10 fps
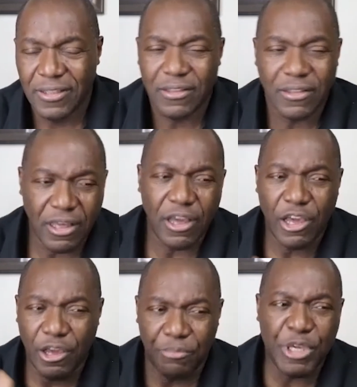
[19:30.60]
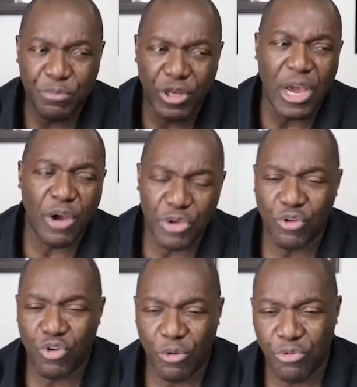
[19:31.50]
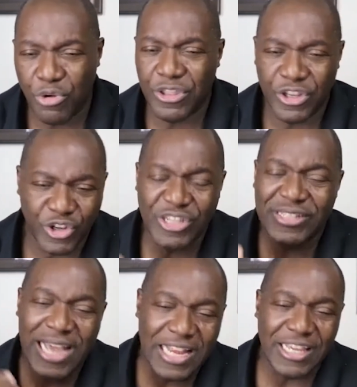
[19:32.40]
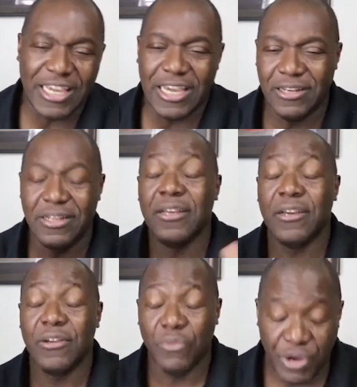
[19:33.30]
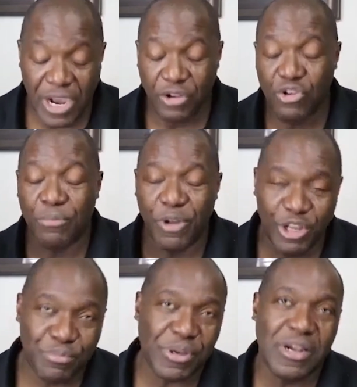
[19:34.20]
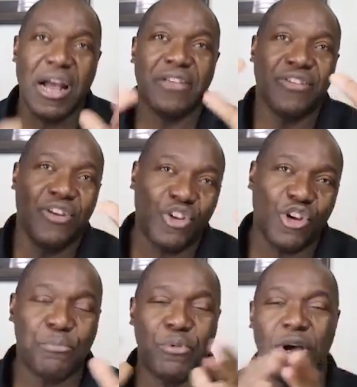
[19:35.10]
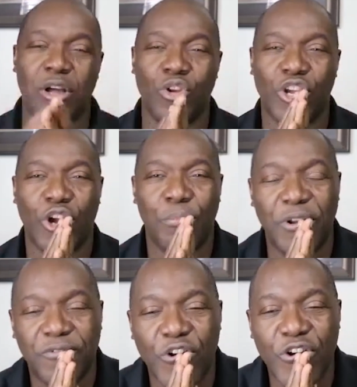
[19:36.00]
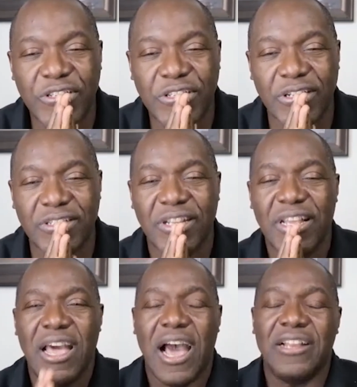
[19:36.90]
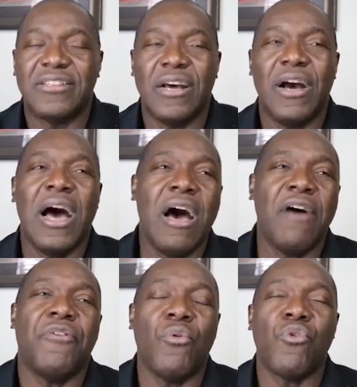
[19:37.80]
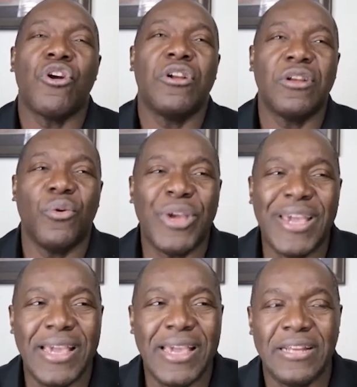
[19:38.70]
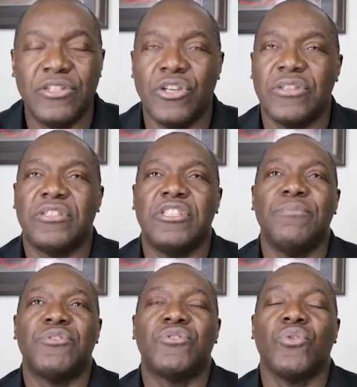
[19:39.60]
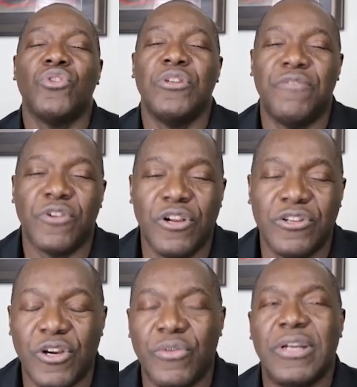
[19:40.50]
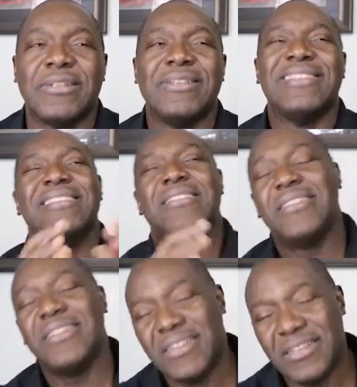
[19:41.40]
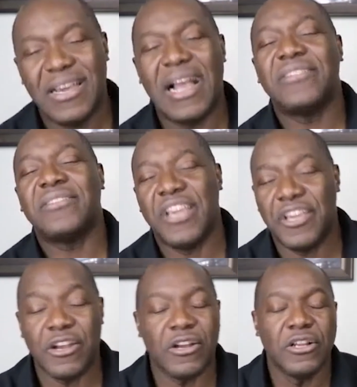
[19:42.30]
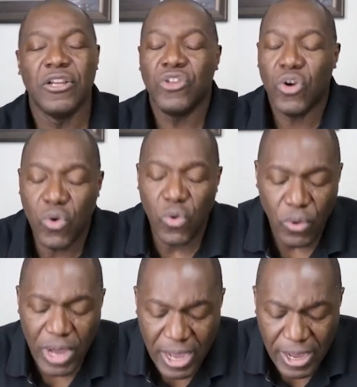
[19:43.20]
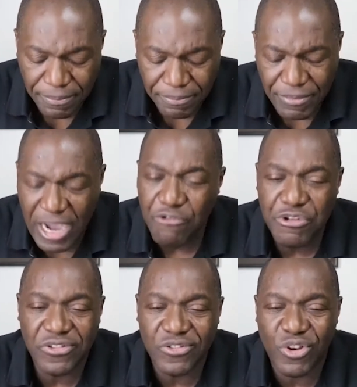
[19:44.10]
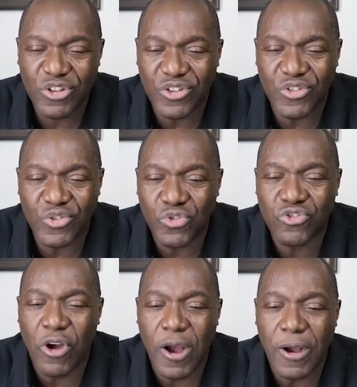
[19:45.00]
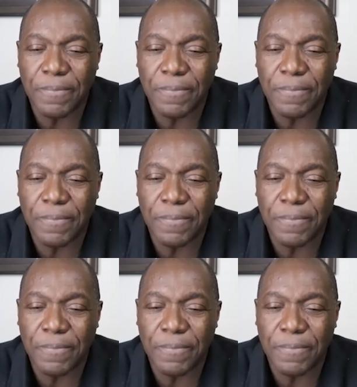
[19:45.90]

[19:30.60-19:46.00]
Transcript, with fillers: uh, people that we grew up with, you know, you're standing in where I grew up, Olympic guys, you're looking up, looking up on forest hills and it's a half a world away and it just seems so difficult. You know what? Ah, i stay here. No, um, my reasons were just too strong.